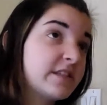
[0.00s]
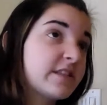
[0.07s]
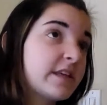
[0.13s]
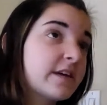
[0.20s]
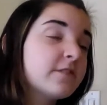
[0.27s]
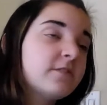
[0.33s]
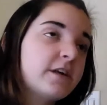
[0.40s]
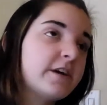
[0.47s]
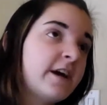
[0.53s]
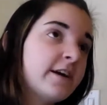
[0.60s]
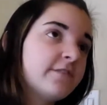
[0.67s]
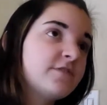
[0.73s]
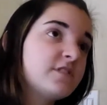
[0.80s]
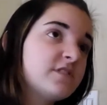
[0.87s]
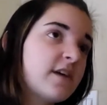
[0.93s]
anything, like
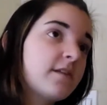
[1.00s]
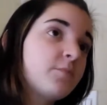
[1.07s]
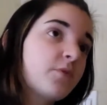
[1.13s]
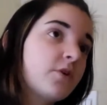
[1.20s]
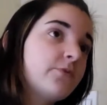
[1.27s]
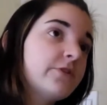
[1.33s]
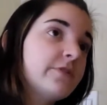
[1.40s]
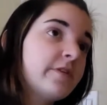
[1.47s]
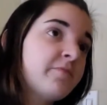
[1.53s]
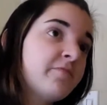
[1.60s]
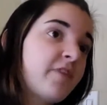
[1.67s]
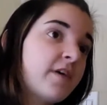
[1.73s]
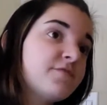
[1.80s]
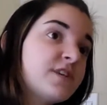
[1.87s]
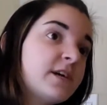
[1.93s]
I've said probably
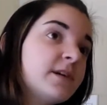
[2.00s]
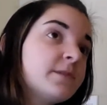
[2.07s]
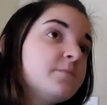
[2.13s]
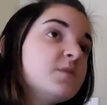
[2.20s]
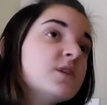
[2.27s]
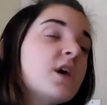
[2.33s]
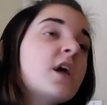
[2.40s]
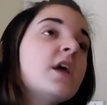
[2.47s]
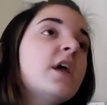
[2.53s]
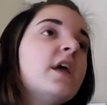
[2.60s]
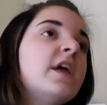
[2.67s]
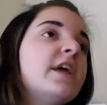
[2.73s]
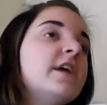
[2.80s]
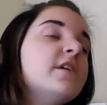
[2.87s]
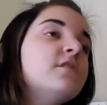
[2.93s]
like five times,
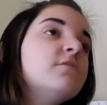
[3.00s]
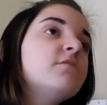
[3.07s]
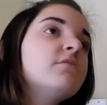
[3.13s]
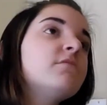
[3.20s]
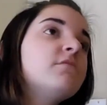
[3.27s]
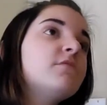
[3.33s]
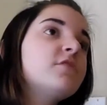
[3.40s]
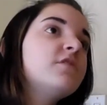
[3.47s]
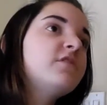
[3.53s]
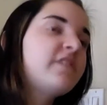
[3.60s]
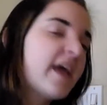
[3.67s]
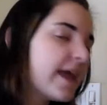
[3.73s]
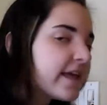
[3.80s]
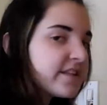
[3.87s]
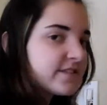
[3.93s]
it just
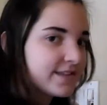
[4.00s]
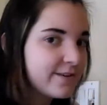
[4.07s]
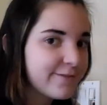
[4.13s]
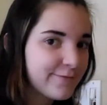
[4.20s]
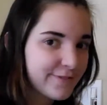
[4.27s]
takes